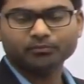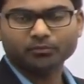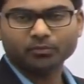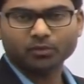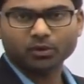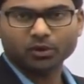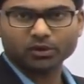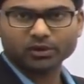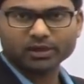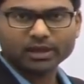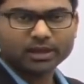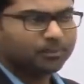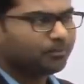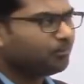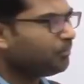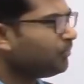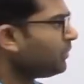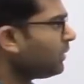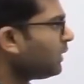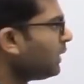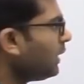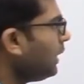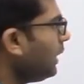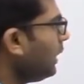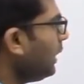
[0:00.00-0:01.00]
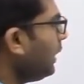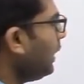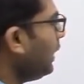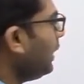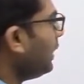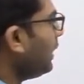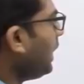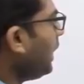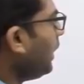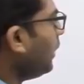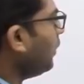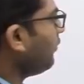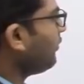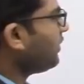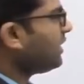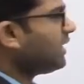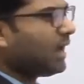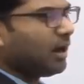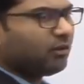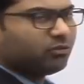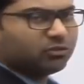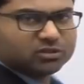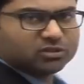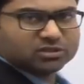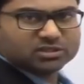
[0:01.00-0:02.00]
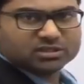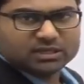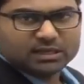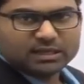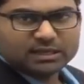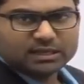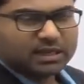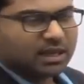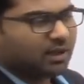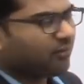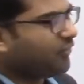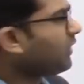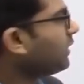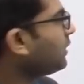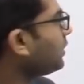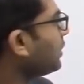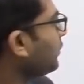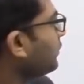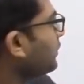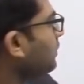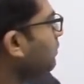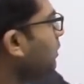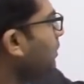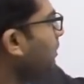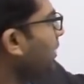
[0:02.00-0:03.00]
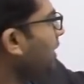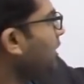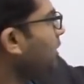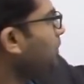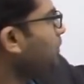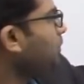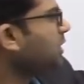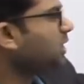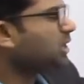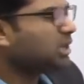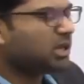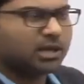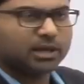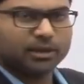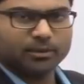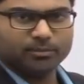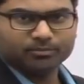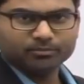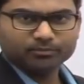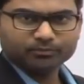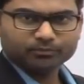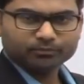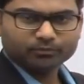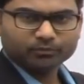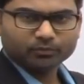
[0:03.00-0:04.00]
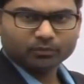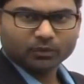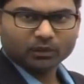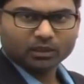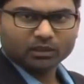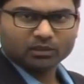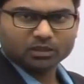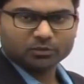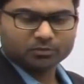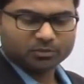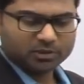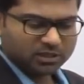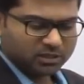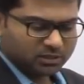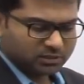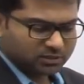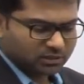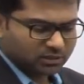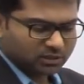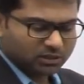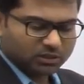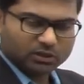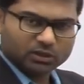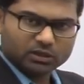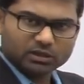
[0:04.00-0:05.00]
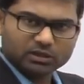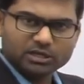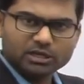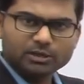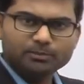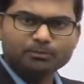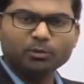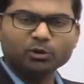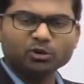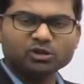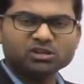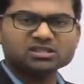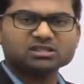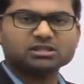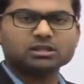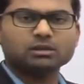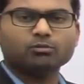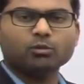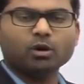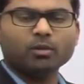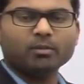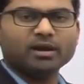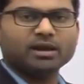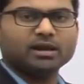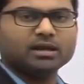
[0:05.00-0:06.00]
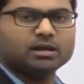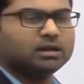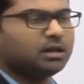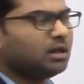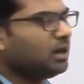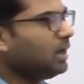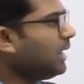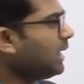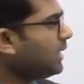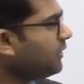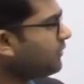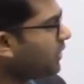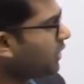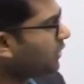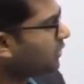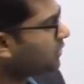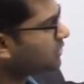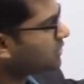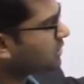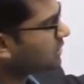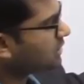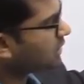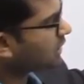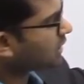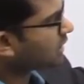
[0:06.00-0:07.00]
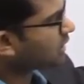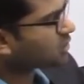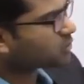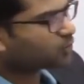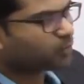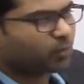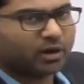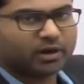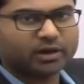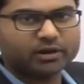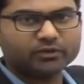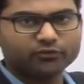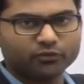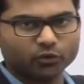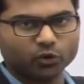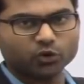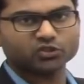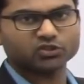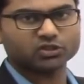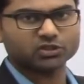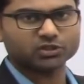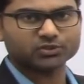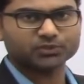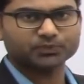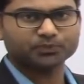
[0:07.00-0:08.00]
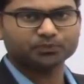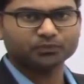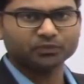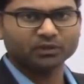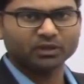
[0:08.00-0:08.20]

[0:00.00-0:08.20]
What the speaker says: Okay. Now we have to see the effect of the moment PE. That means input is the moment and we have to see the corresponding forces.